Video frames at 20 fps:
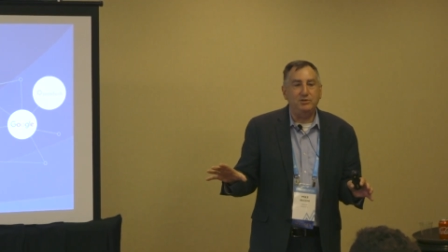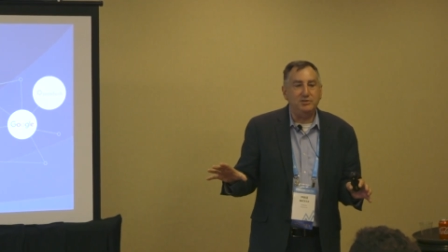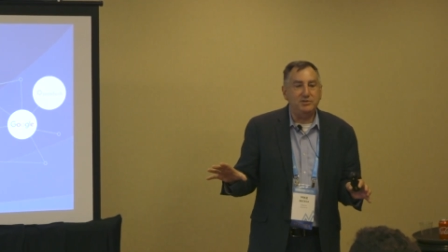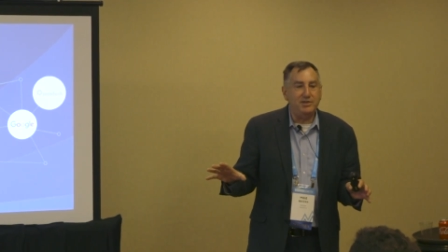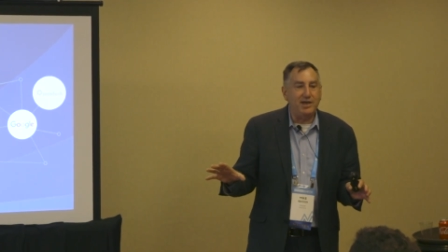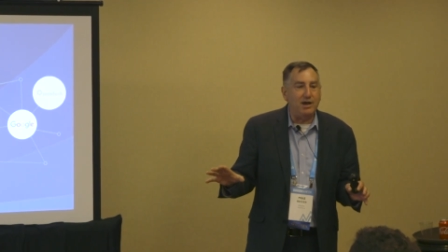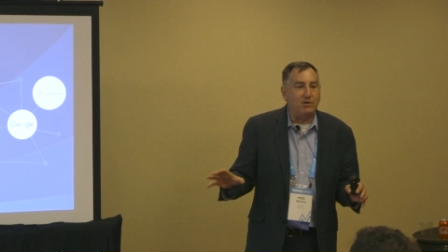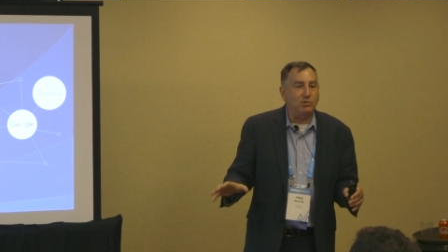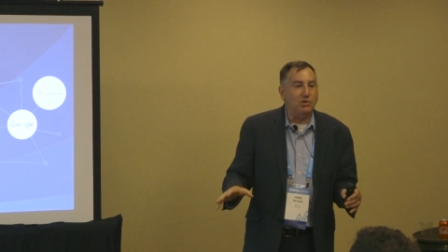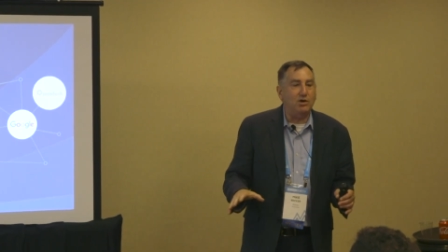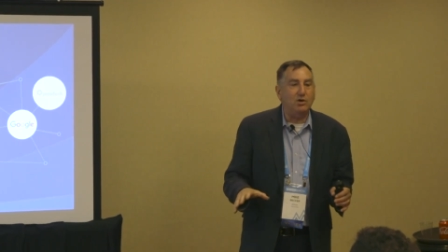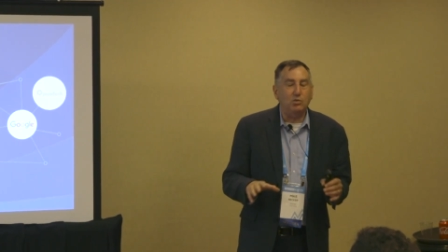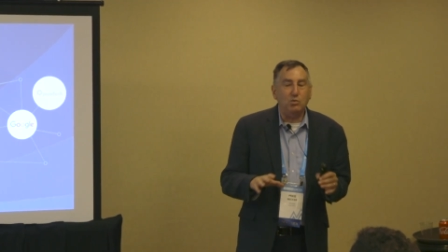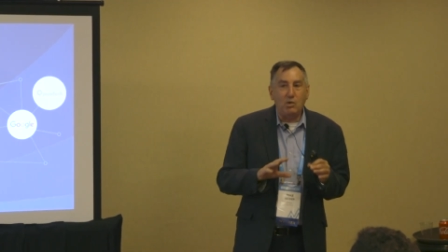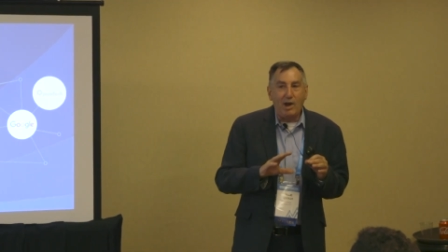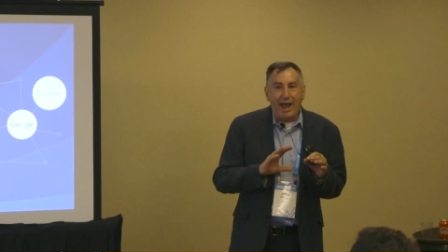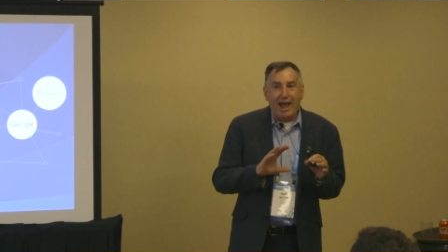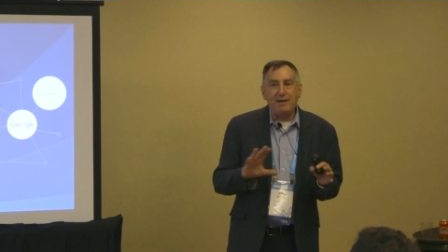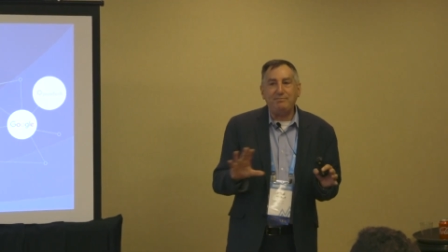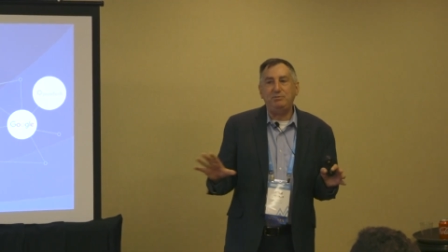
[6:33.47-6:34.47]
is that we're a
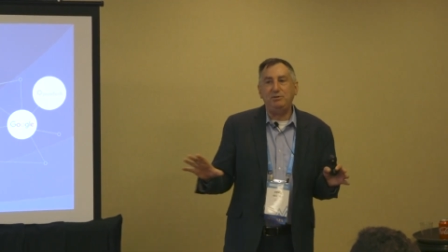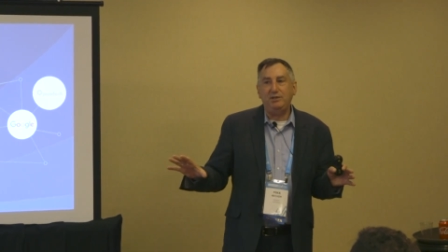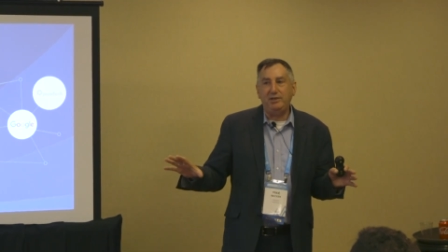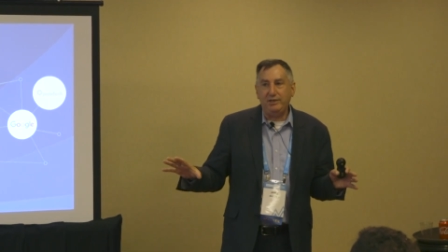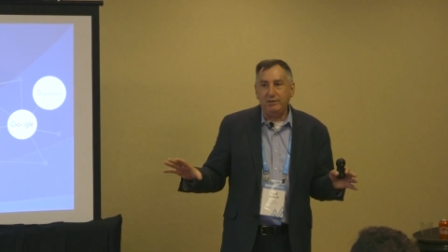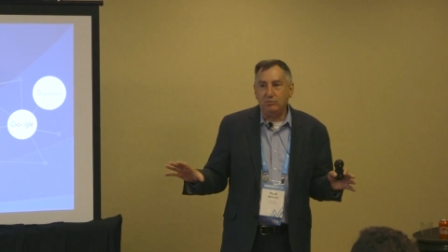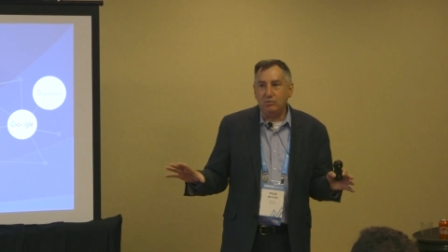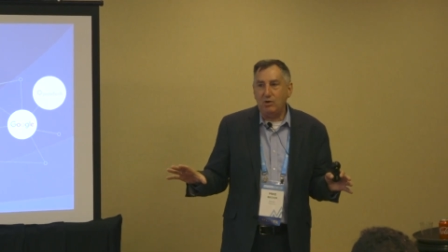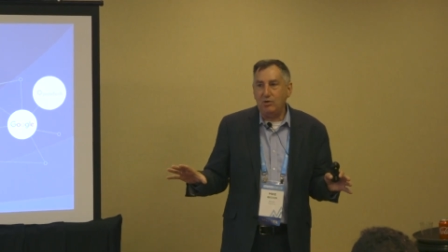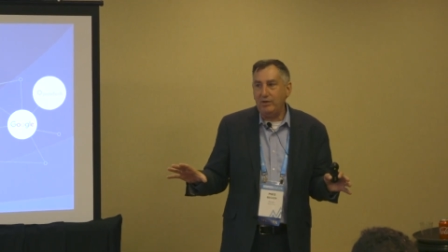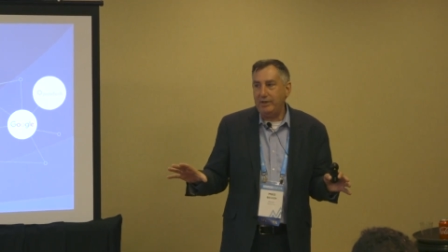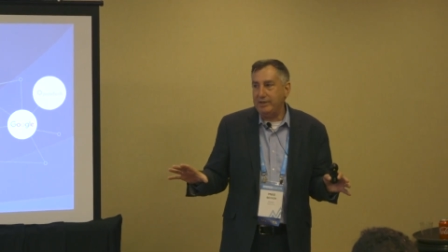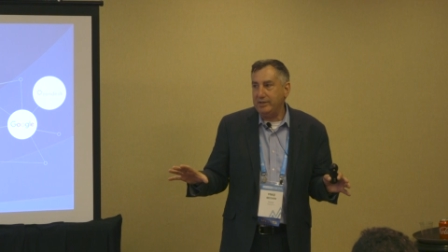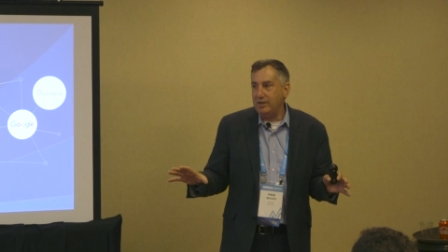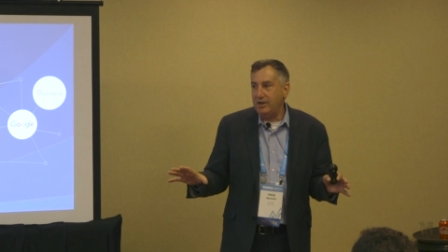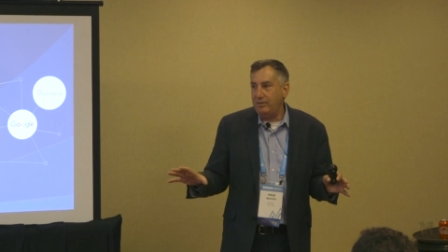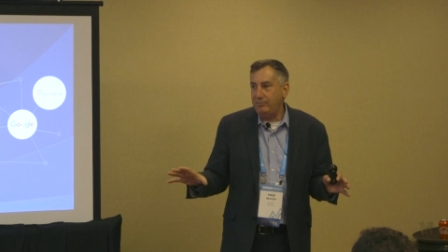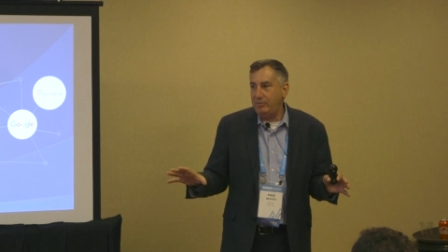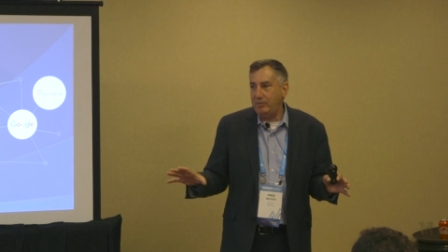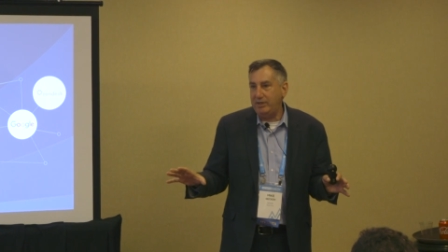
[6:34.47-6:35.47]
rapidly growing
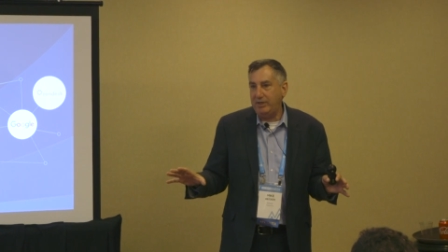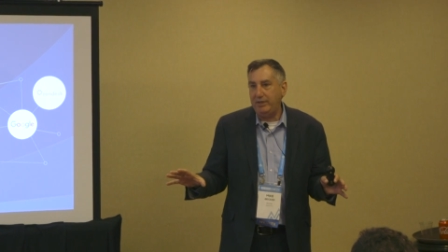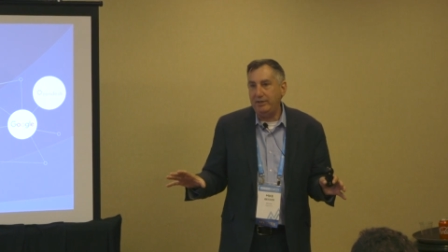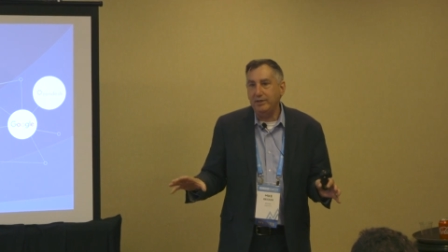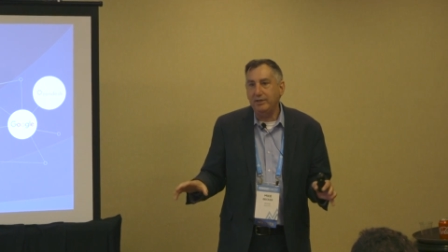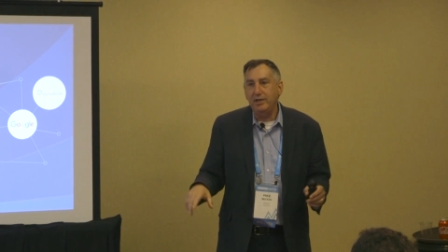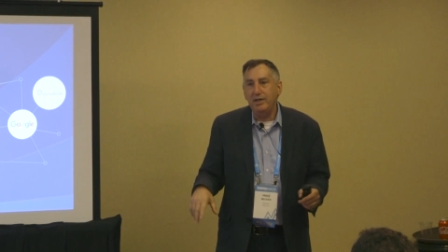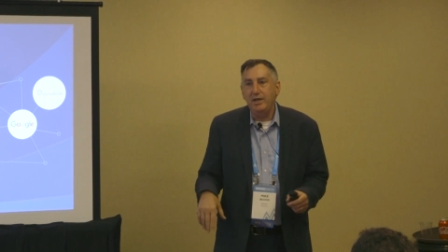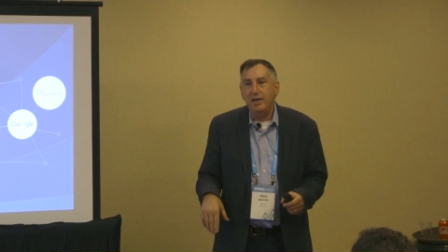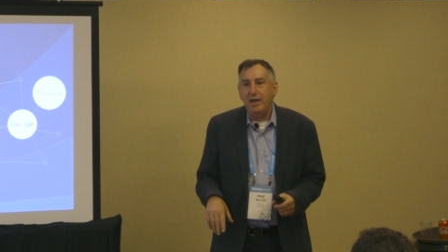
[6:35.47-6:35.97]
company.